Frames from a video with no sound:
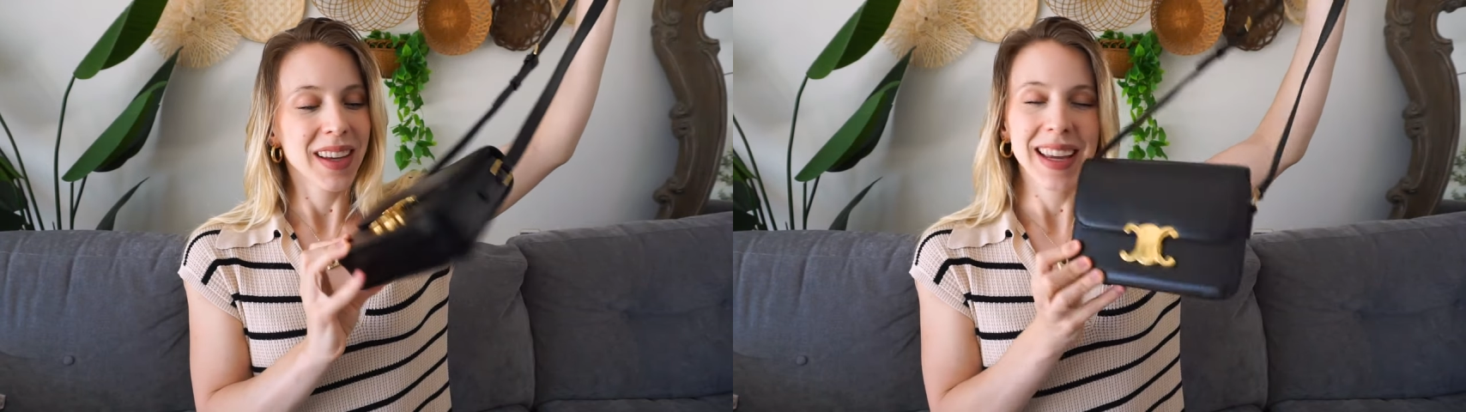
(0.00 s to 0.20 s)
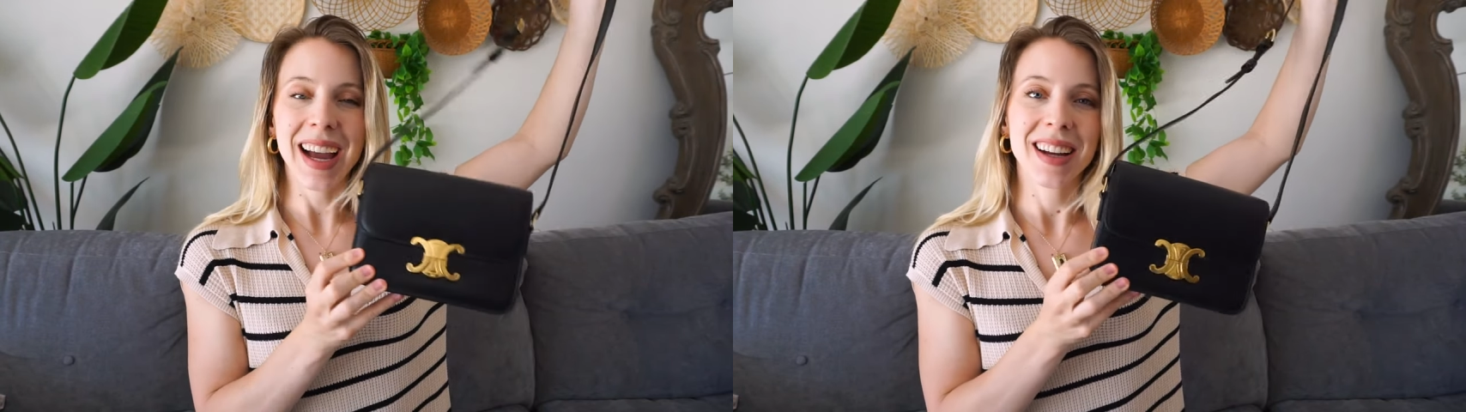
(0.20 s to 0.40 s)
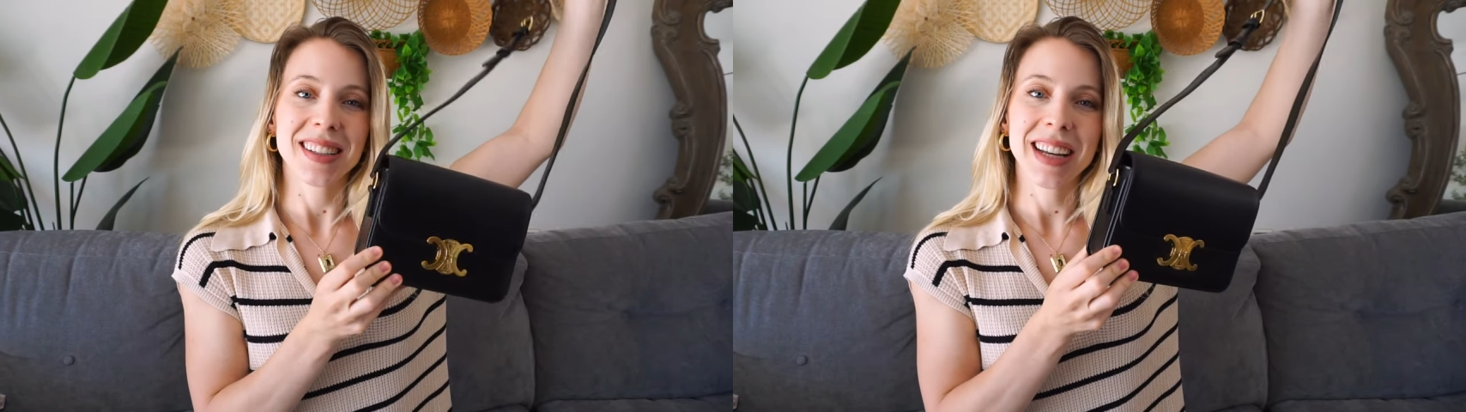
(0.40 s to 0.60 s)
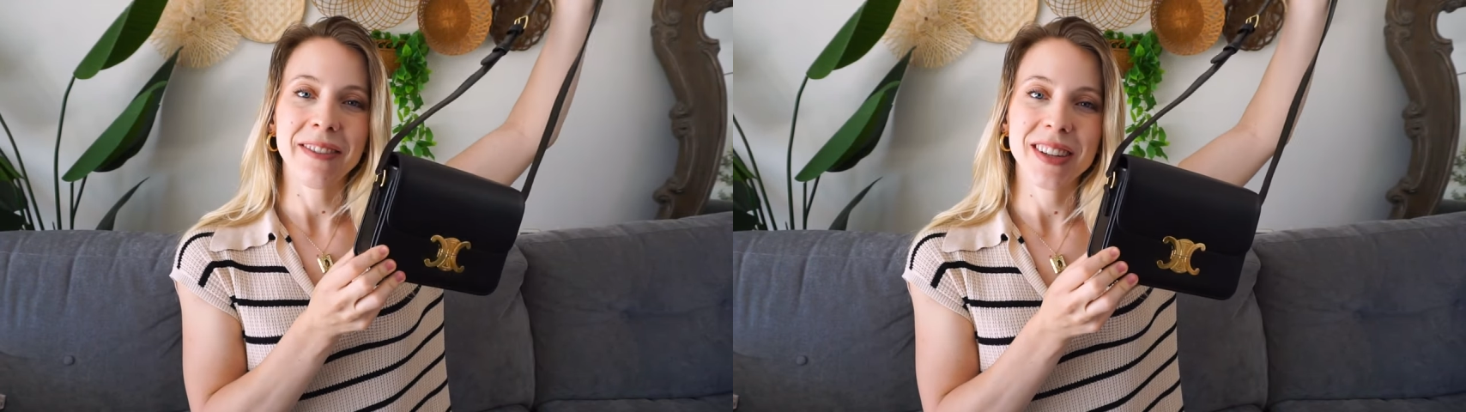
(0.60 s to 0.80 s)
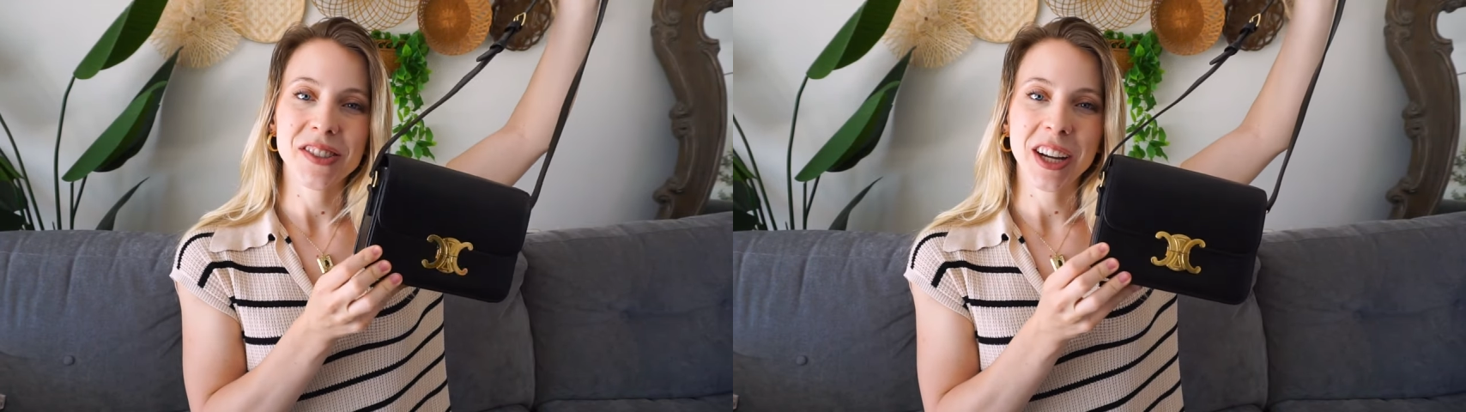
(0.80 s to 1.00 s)
yeah,
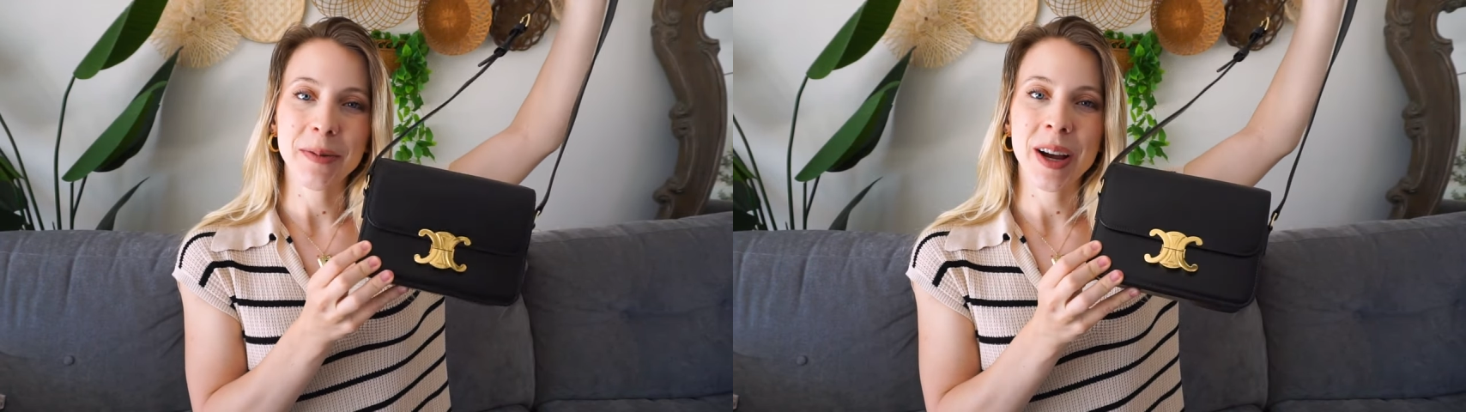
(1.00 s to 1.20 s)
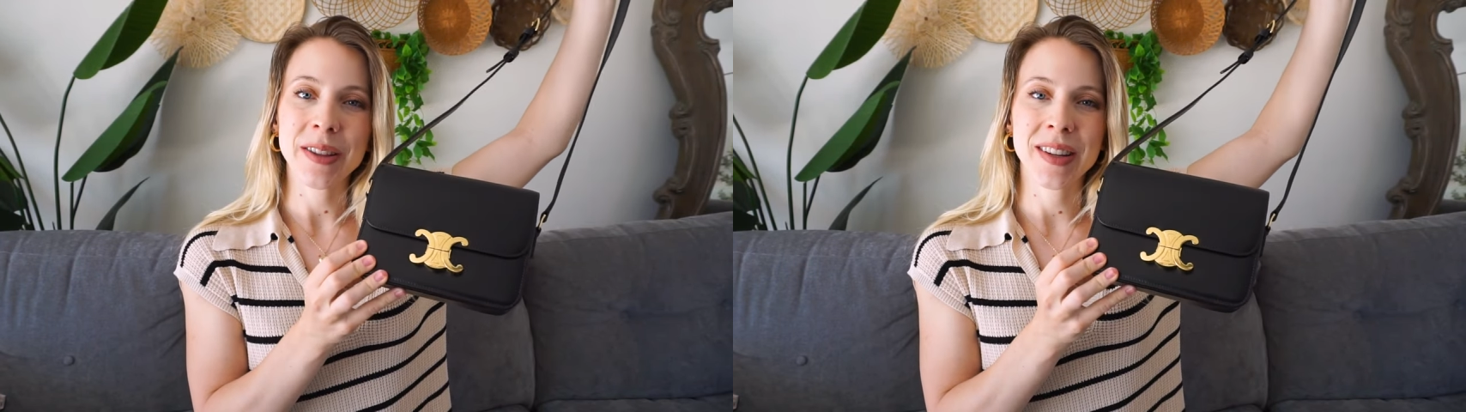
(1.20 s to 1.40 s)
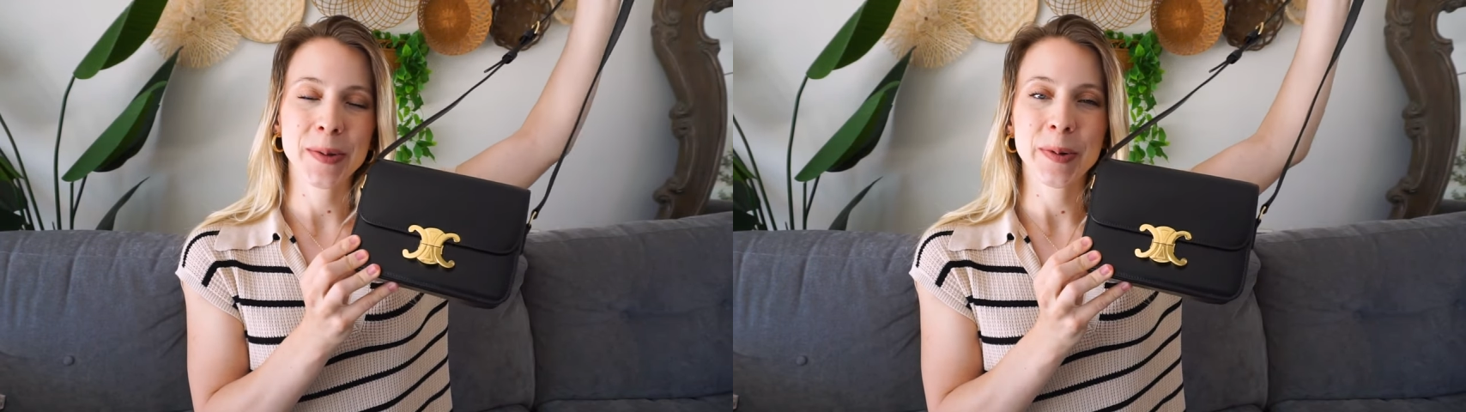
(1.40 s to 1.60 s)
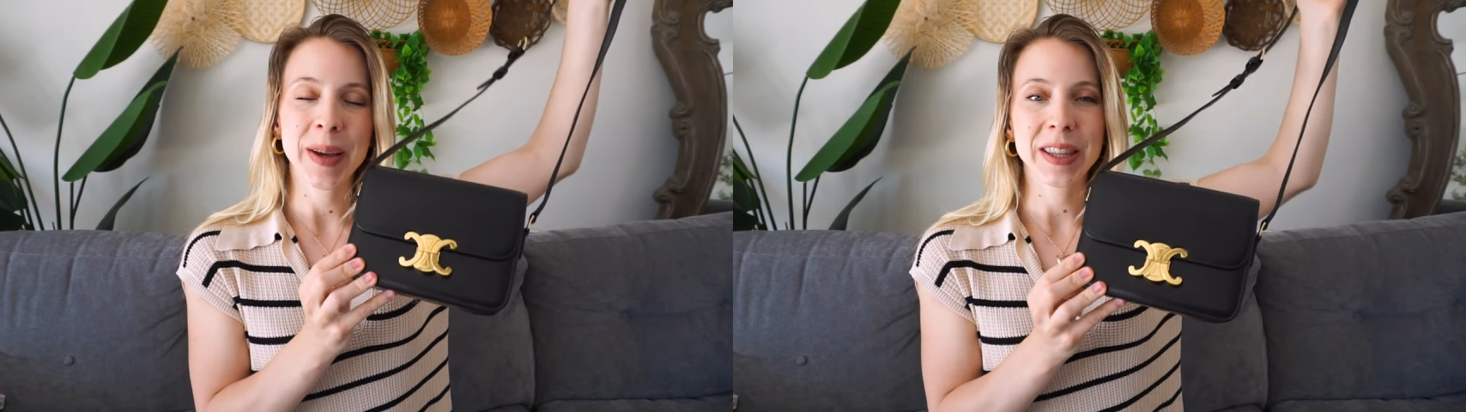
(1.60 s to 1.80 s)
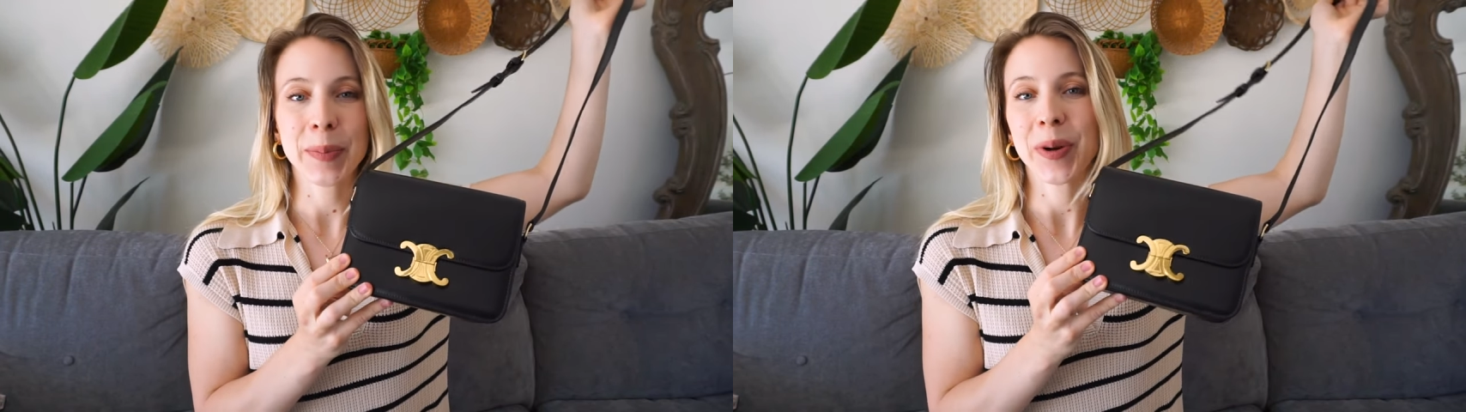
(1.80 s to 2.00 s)
definitely check them out. This would
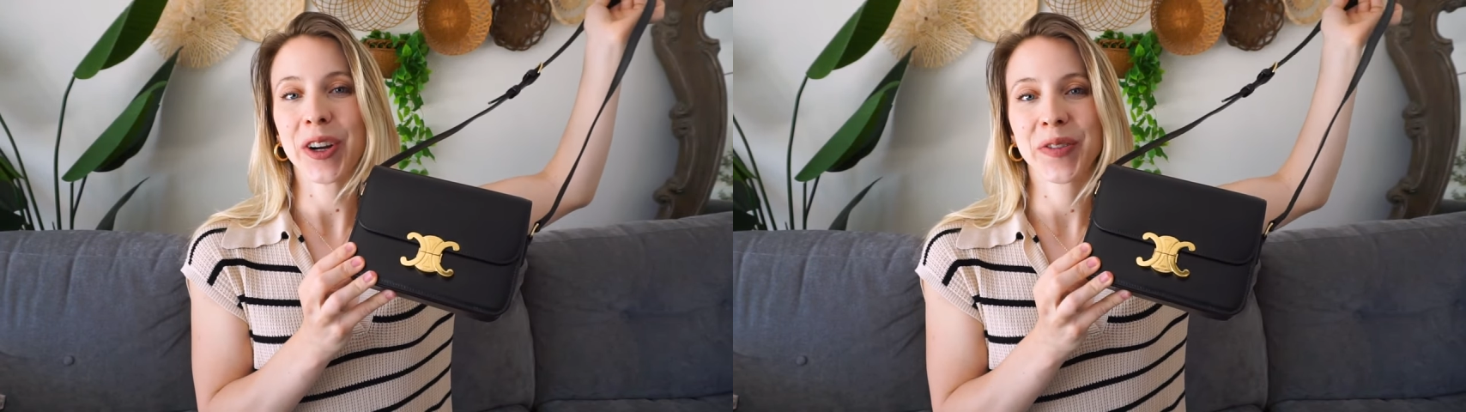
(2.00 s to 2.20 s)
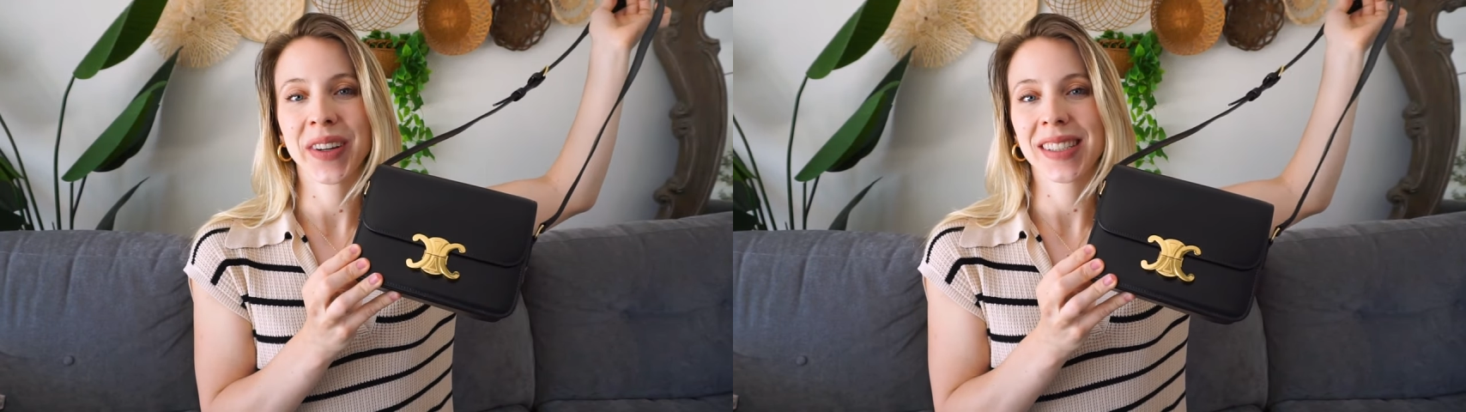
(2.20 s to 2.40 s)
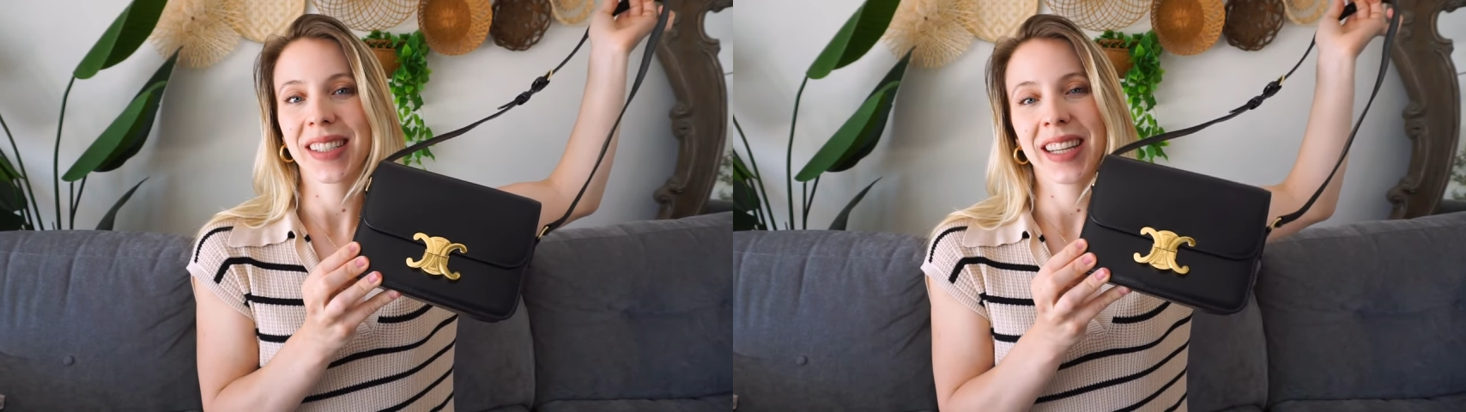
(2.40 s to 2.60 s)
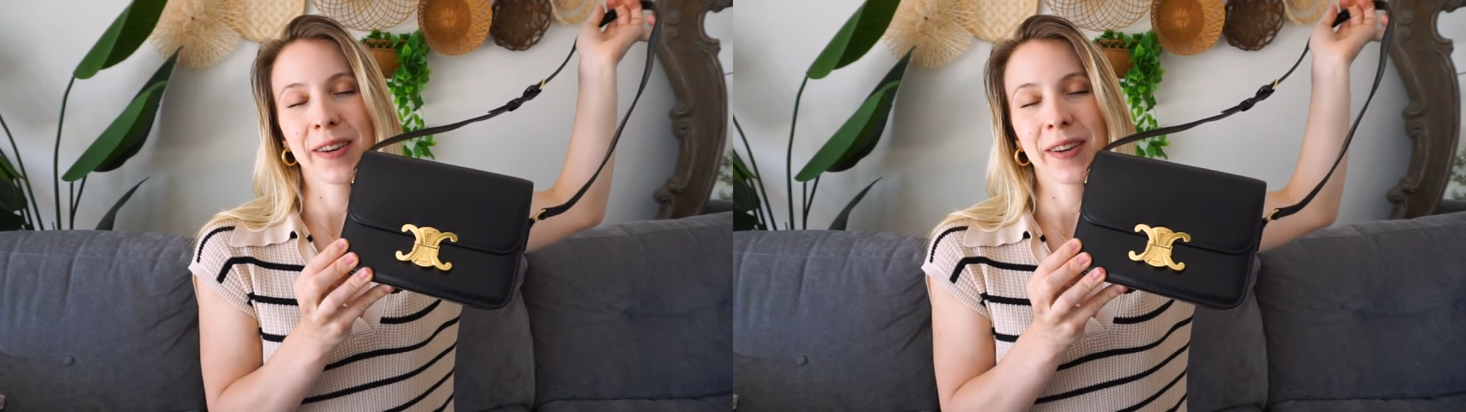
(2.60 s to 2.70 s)
make the perfect